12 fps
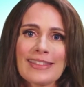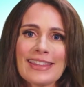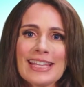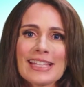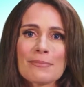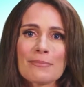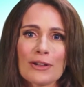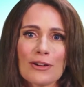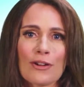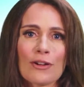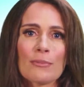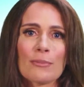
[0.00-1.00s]
These
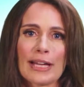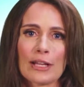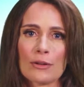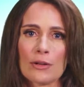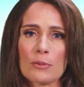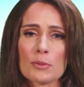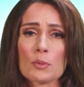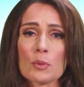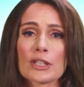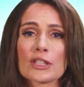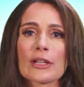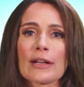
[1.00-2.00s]
miracle microbes
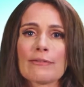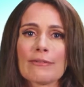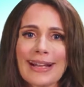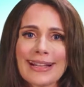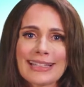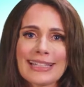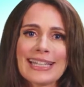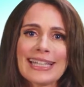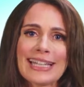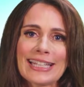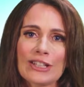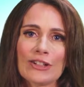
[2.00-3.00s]
work directly
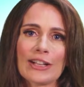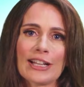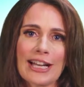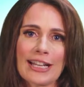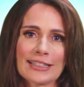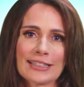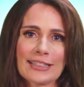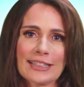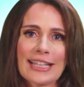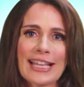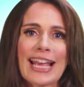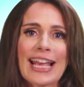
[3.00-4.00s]
in your gut,
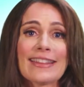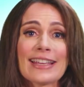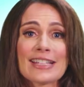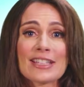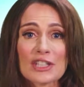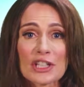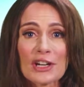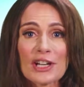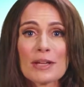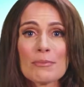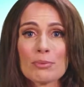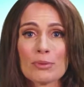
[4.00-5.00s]
and they
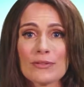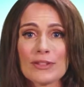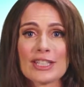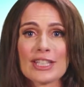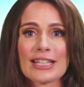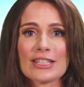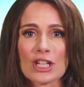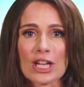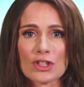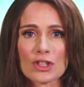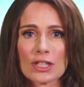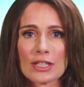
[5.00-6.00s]
start improving
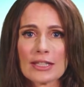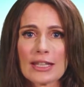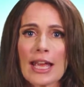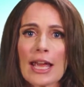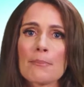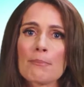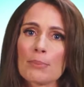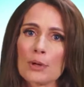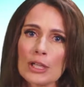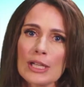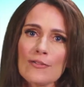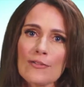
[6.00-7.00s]
digestion and
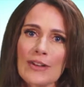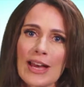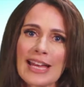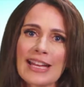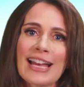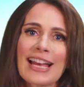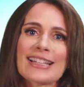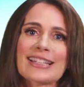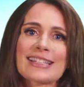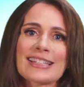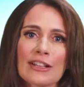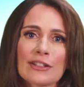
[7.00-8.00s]
burning fat at
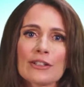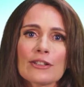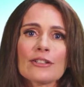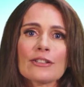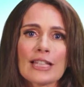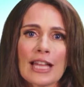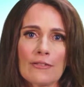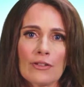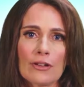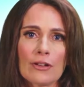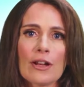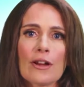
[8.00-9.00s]
cellular
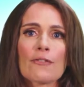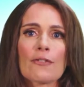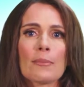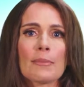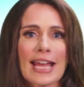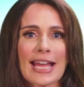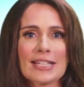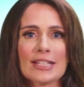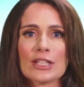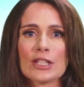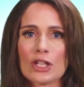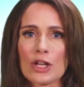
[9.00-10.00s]
level from head
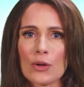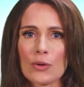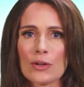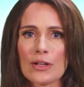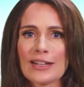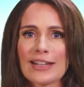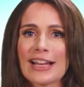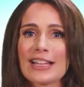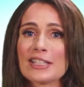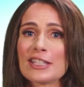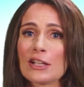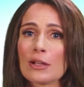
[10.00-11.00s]
to toe,
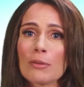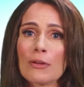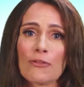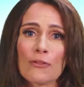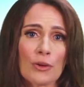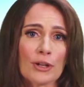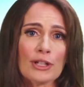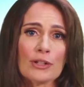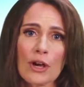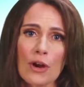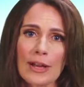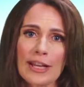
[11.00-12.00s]
until before you
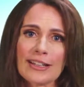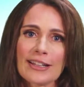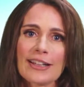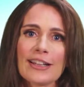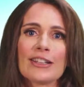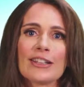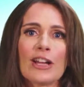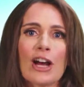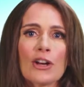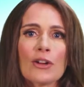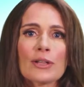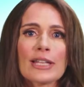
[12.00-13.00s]
know it,
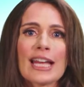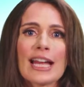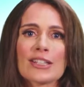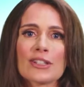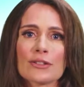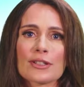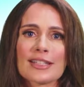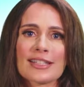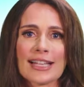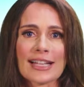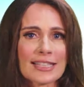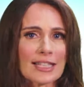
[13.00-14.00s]
not only has your
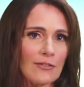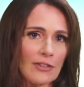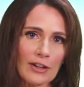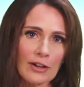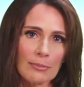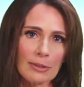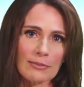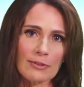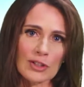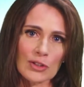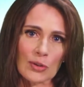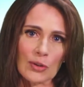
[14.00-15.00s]
sexy figure been
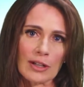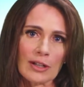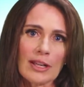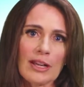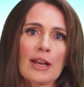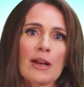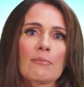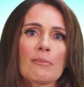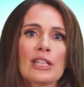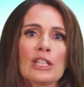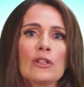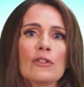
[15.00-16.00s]
restored,
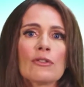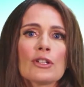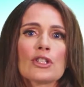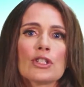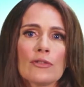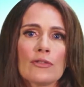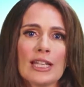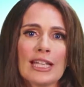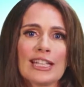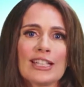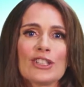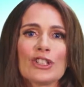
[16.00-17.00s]
but you've
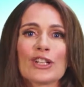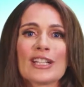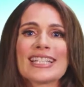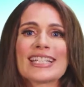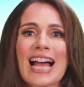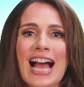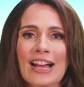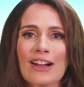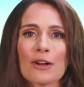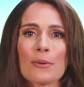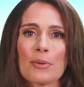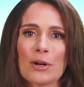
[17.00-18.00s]
rejuvenated your
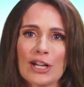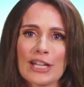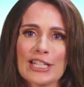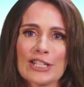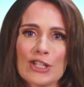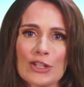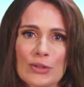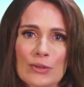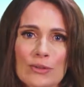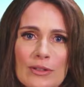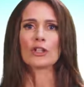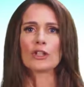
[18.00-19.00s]
entire body too.